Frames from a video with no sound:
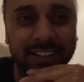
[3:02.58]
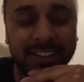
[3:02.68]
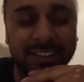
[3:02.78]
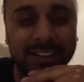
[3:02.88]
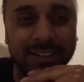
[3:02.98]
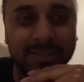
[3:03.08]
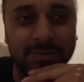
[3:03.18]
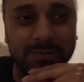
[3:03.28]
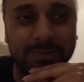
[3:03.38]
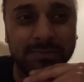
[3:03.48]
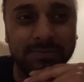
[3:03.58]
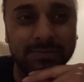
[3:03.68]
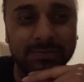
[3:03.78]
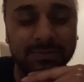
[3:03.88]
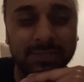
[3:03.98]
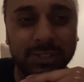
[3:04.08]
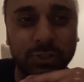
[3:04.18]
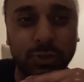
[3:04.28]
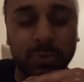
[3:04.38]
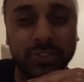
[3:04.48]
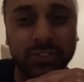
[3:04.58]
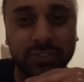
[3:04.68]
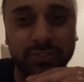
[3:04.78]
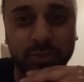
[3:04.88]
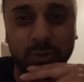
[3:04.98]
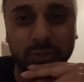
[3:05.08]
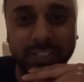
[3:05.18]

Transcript: her job was to, of course,